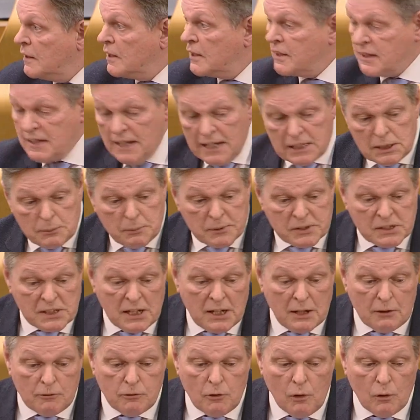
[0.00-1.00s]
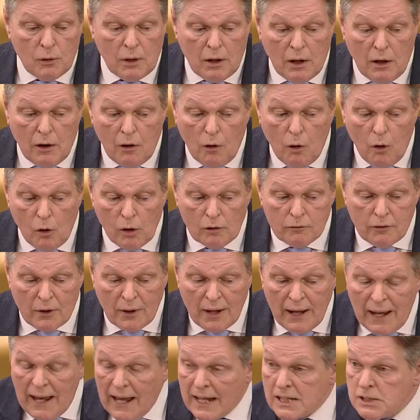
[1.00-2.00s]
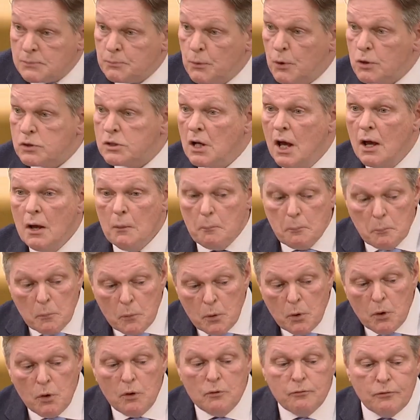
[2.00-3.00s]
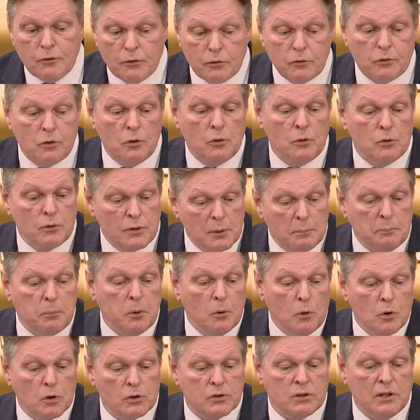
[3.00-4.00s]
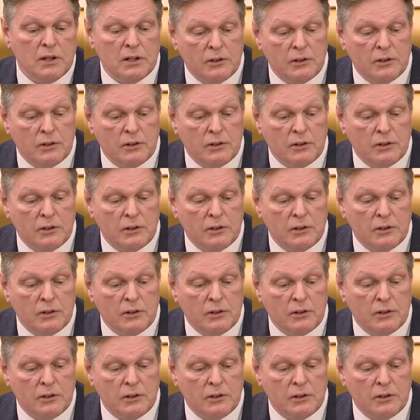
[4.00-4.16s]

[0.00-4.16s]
30% of all of our exports move through the port at